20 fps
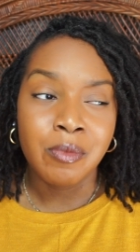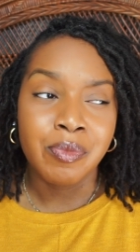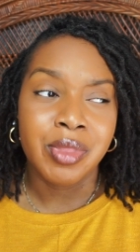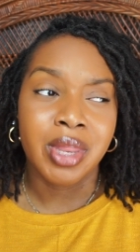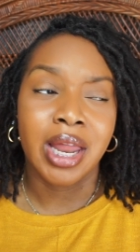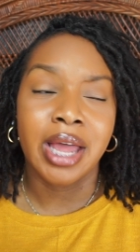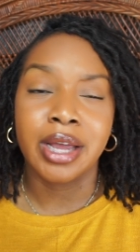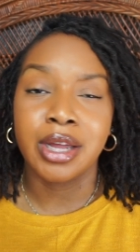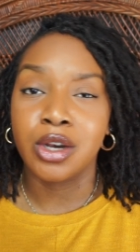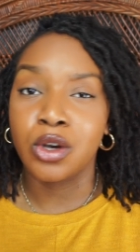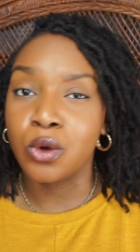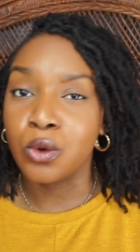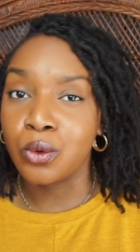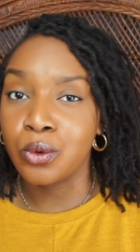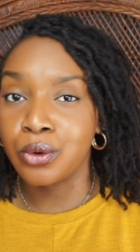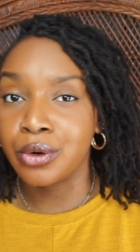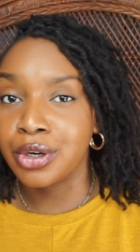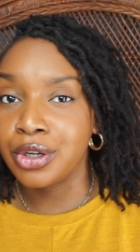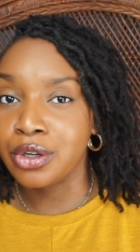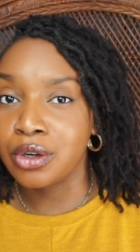like an
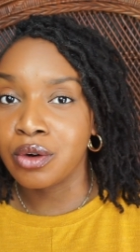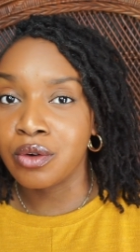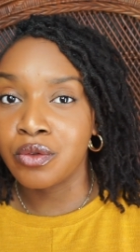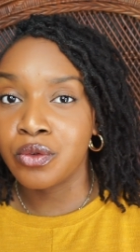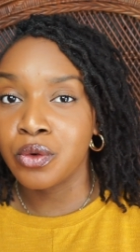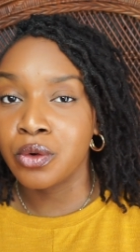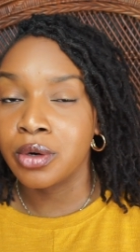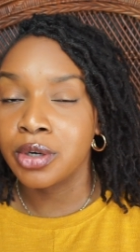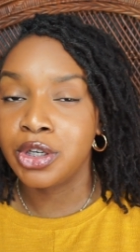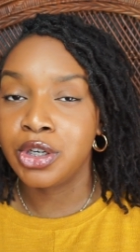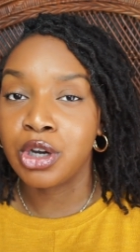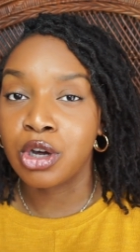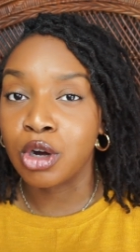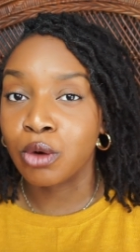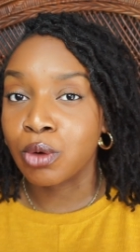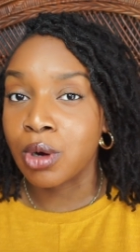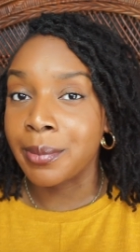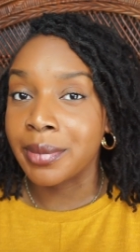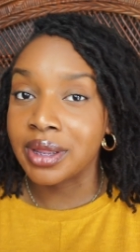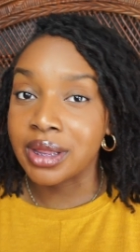oil for, you know,
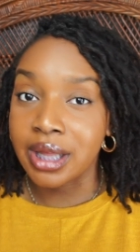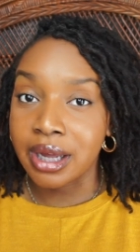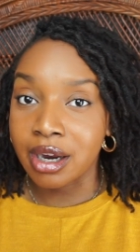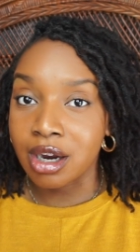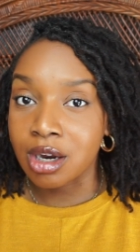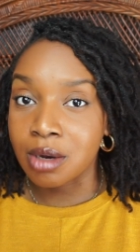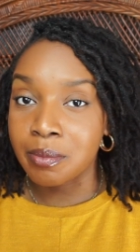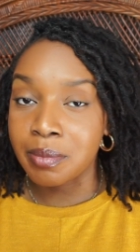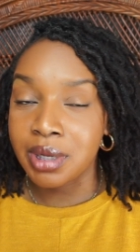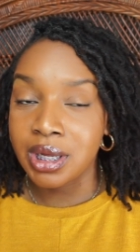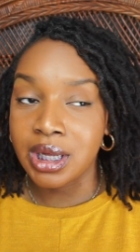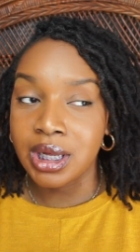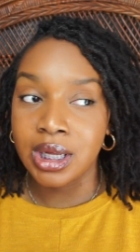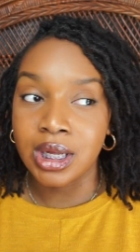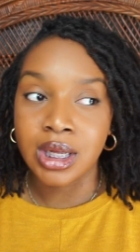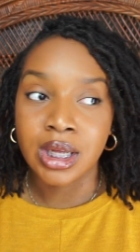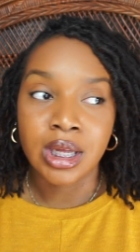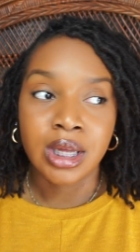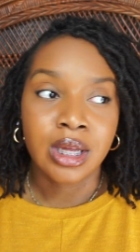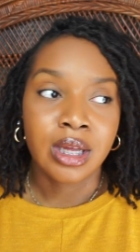
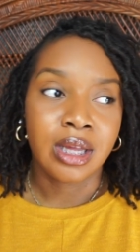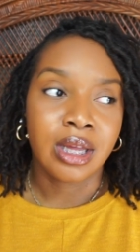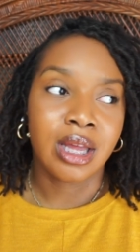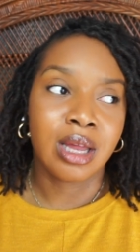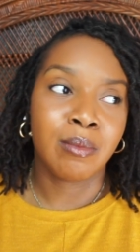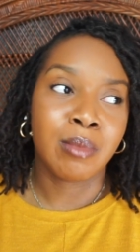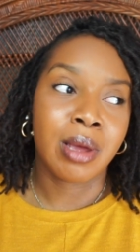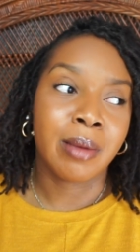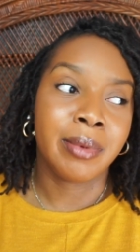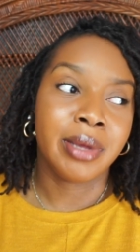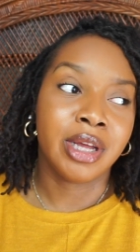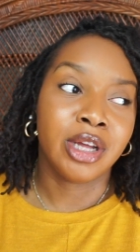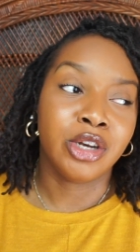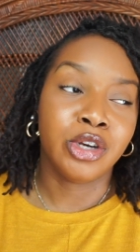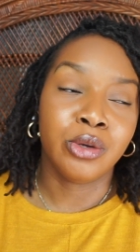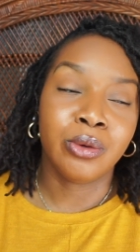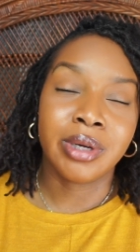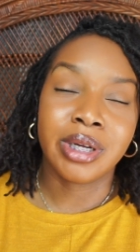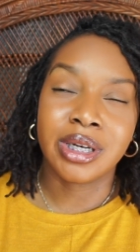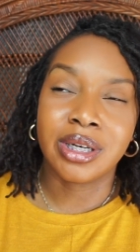aromatherapy, and maybe a
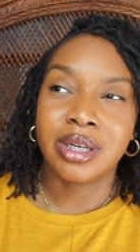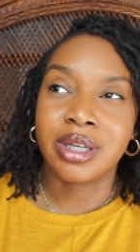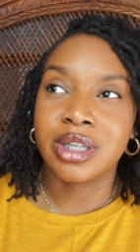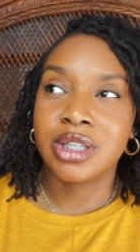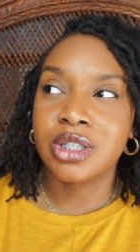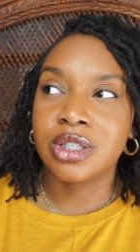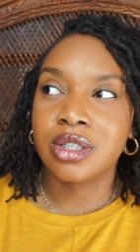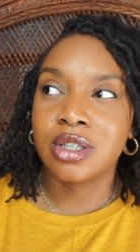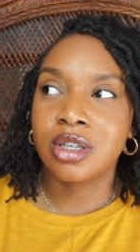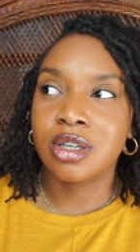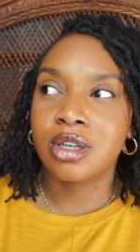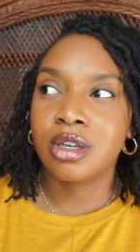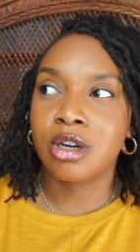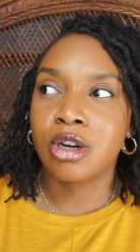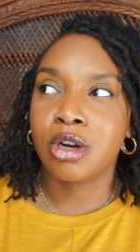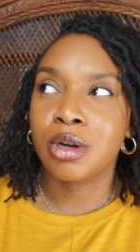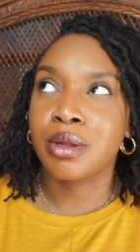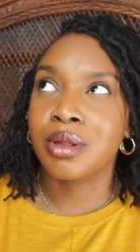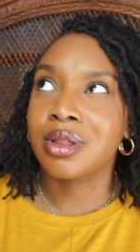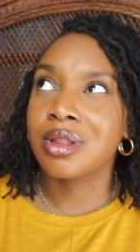new conditioner,
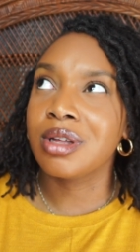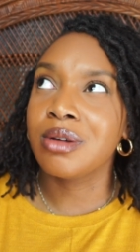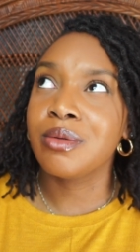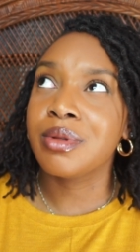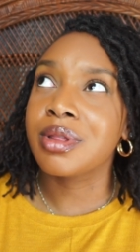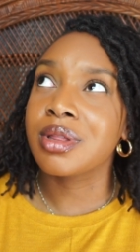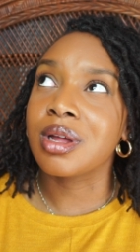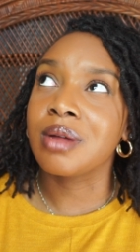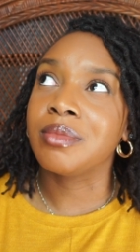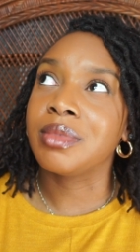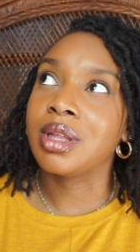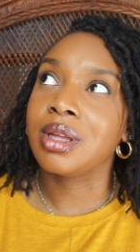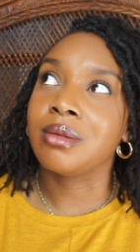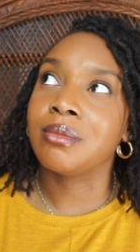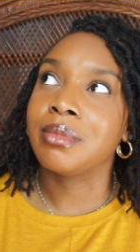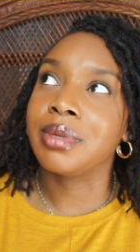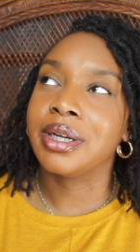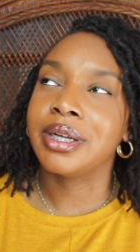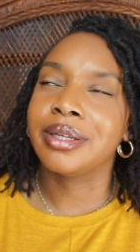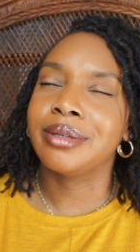or it was something,
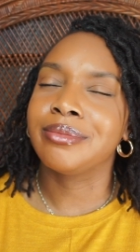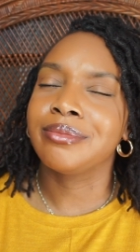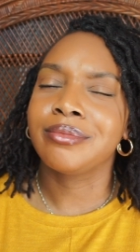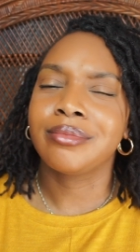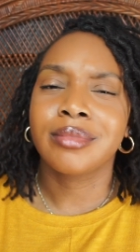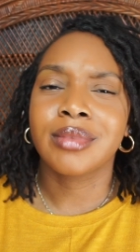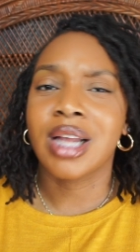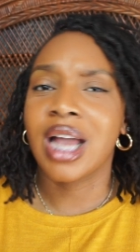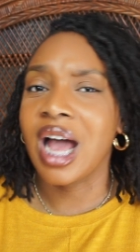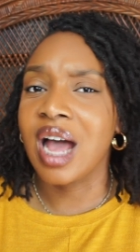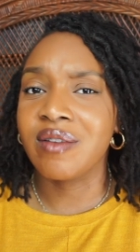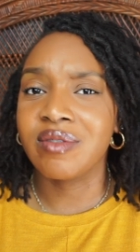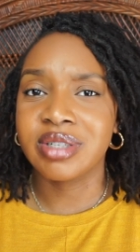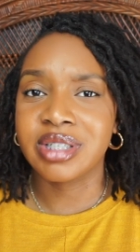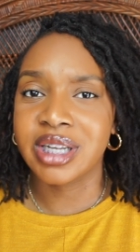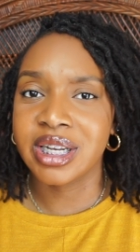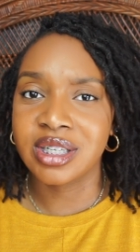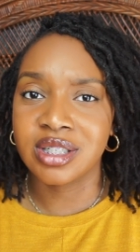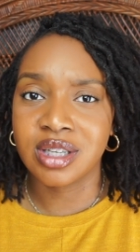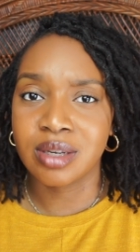but I haven't
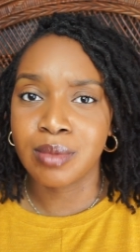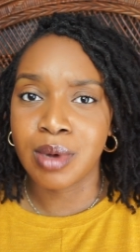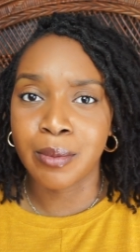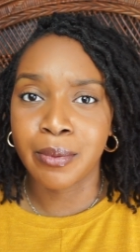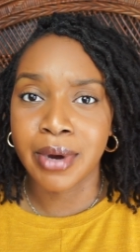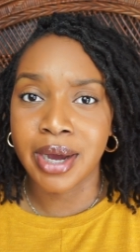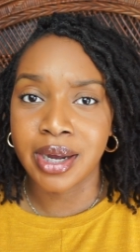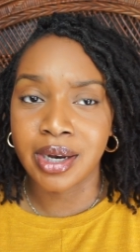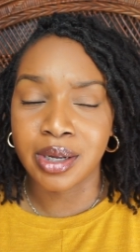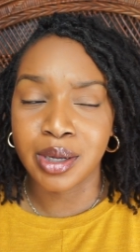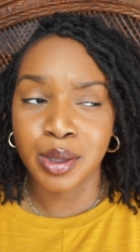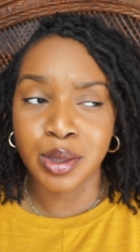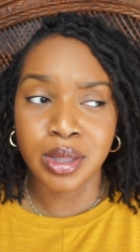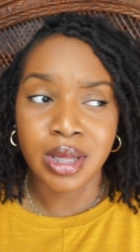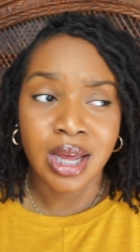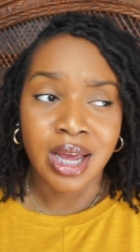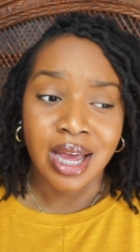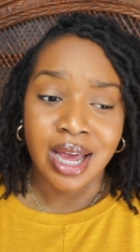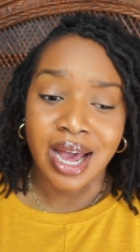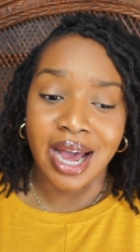changed up my products.
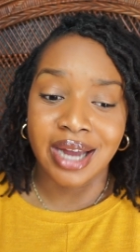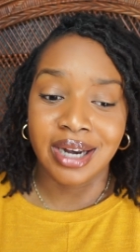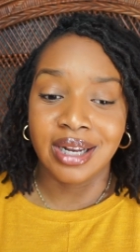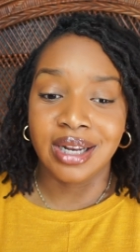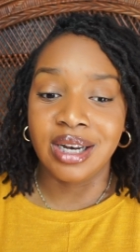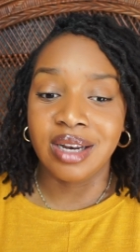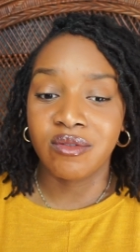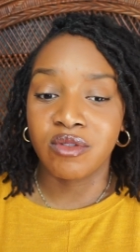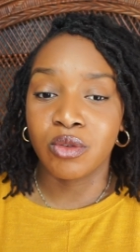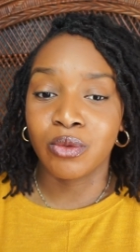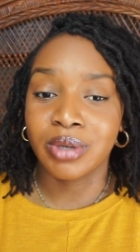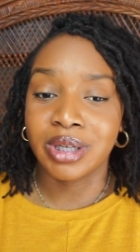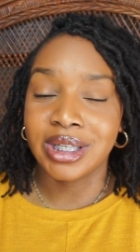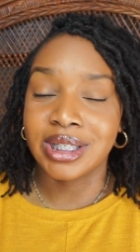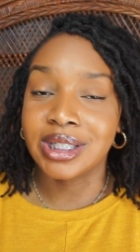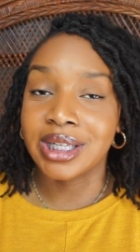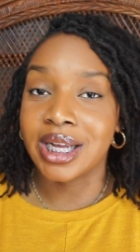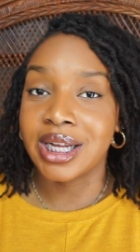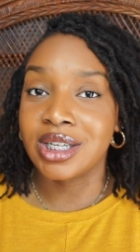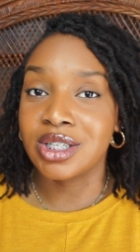I didn't even really
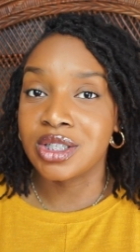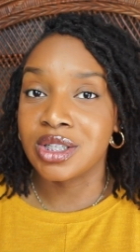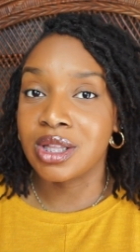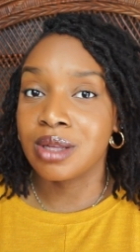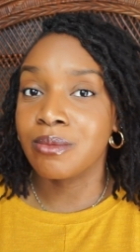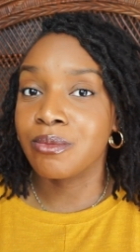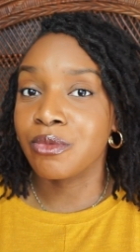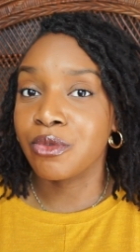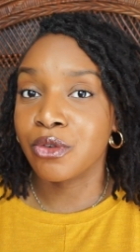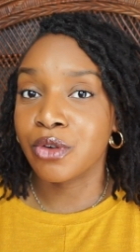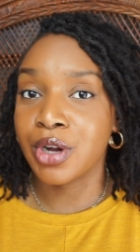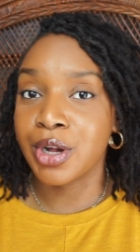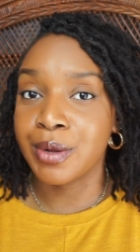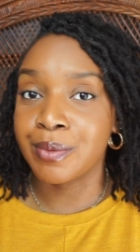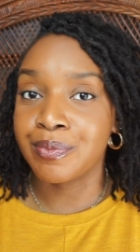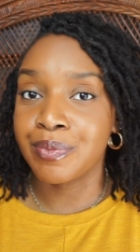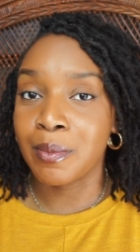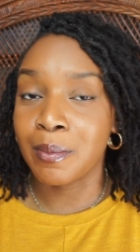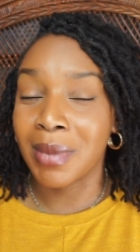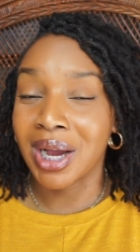change them
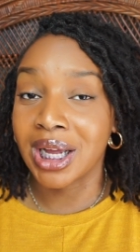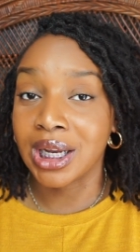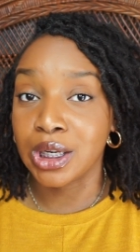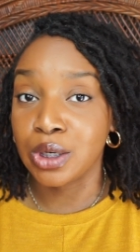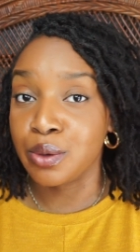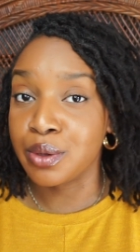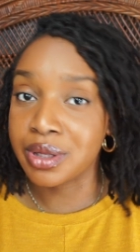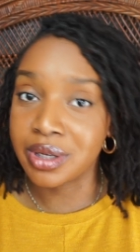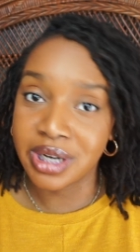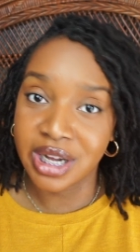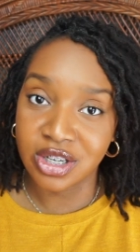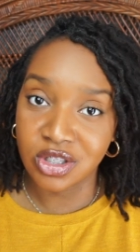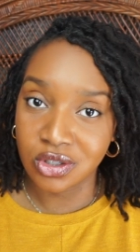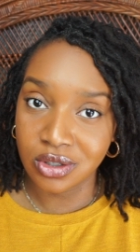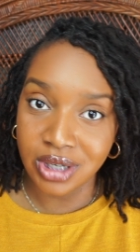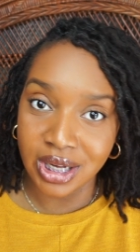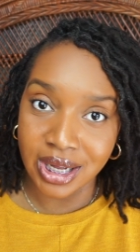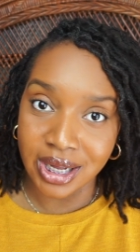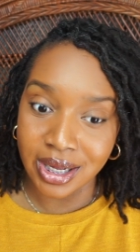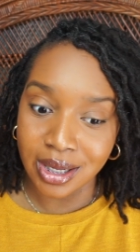from my loose natural
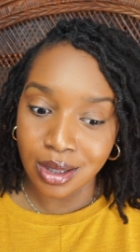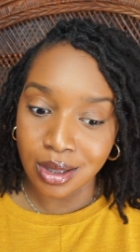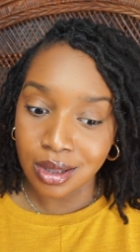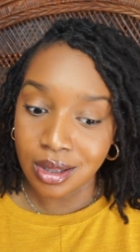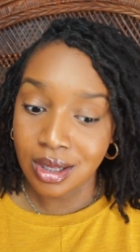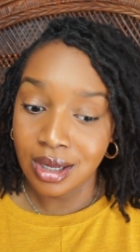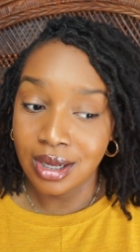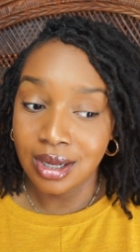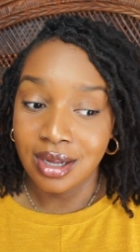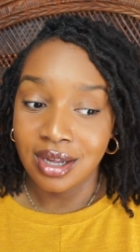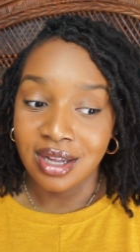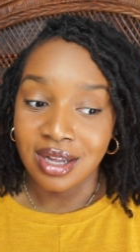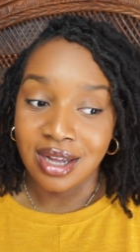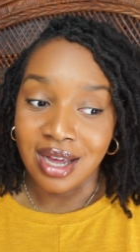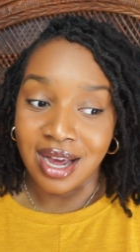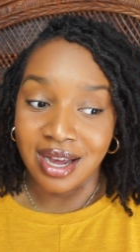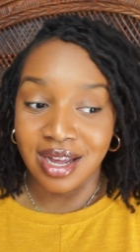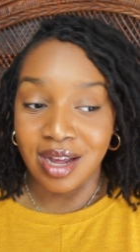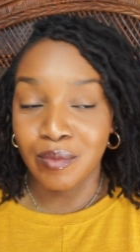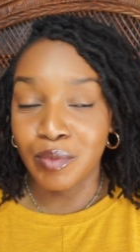days.
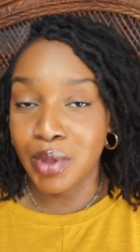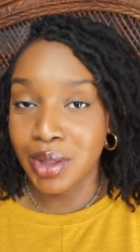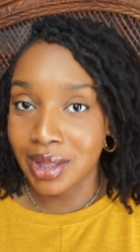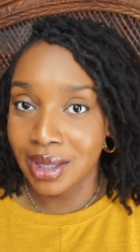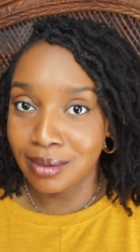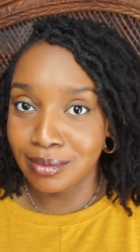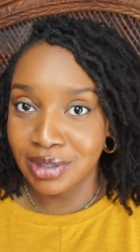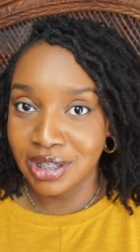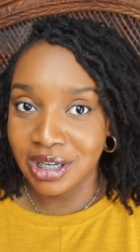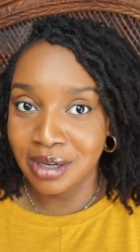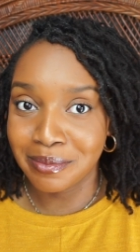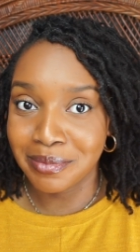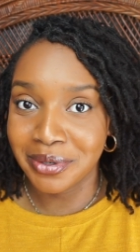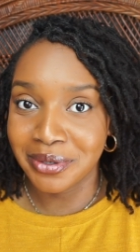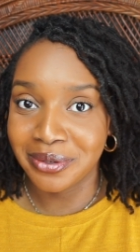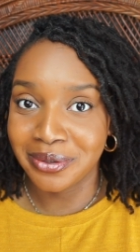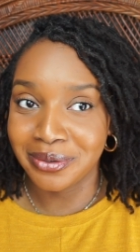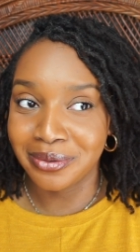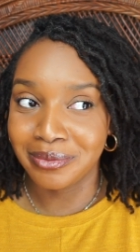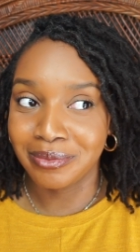I kept the same
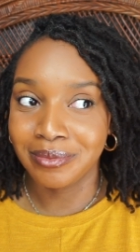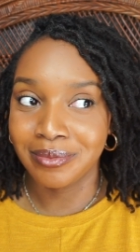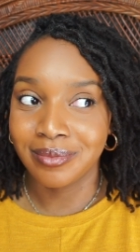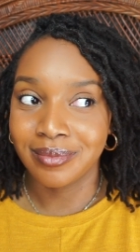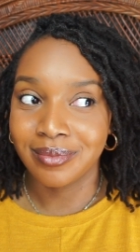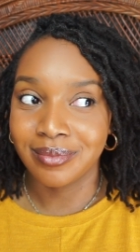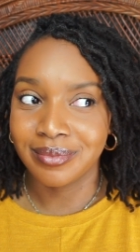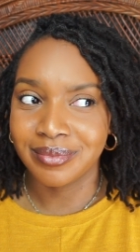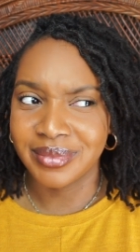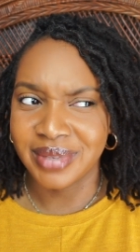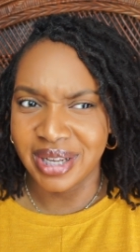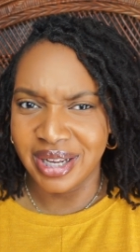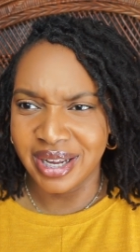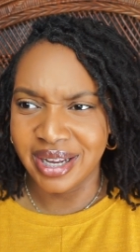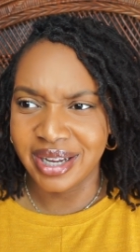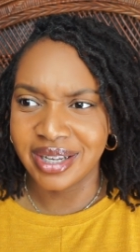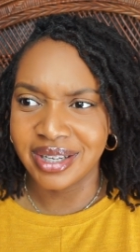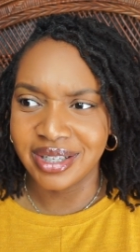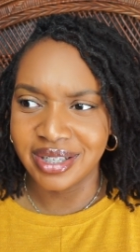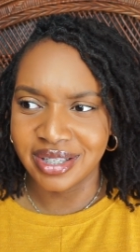shampoo and
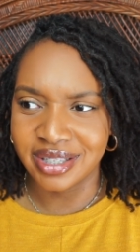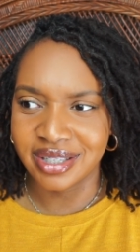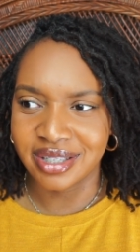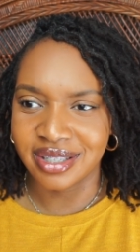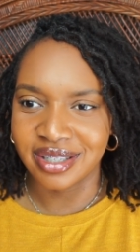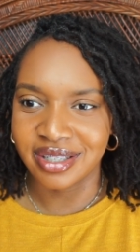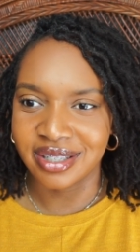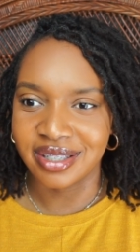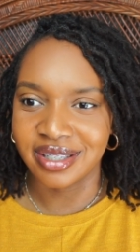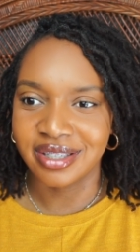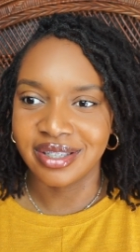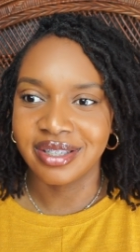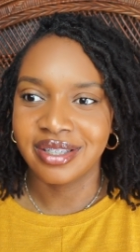conditioner